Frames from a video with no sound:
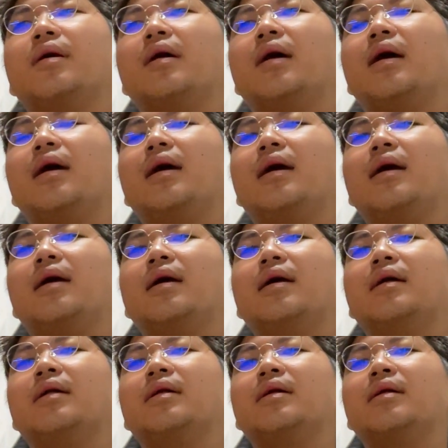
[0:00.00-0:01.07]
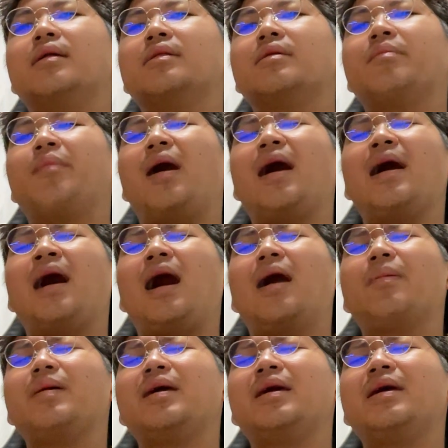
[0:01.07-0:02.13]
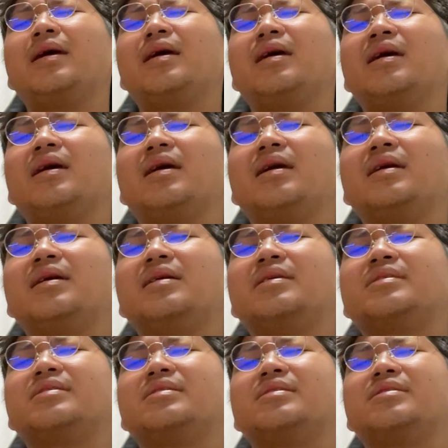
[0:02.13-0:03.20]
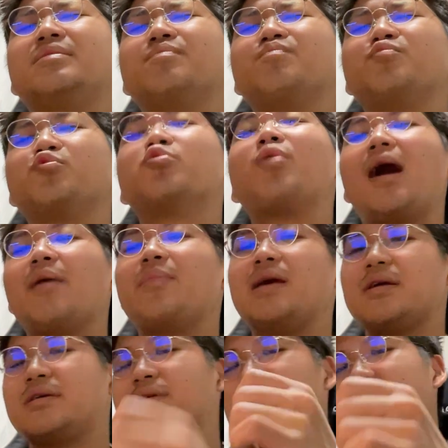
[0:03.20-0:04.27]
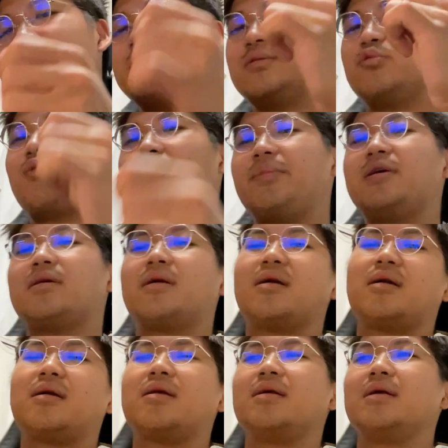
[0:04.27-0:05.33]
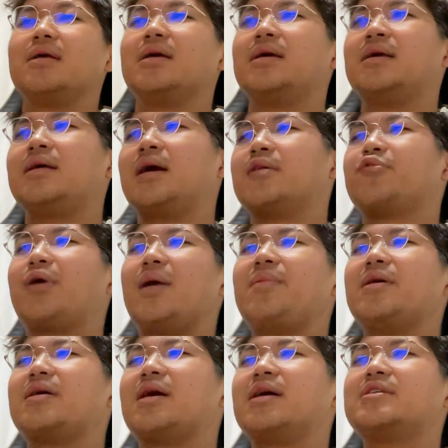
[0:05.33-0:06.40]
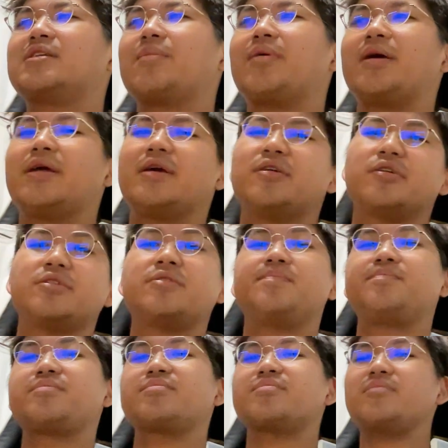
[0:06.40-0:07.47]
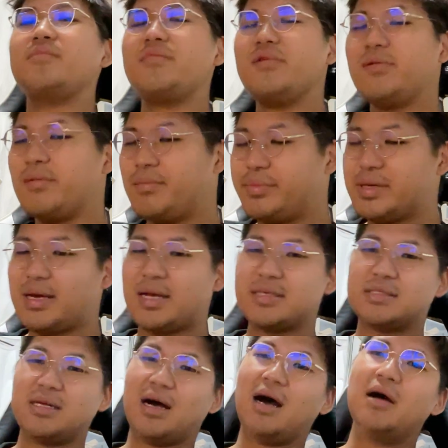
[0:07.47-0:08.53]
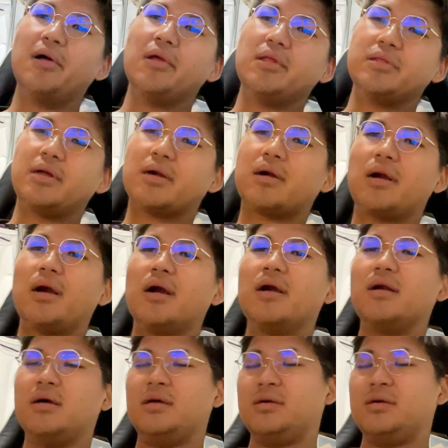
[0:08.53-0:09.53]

And my hobby is driving, driving car. Yeah, driving car is a very good because the the car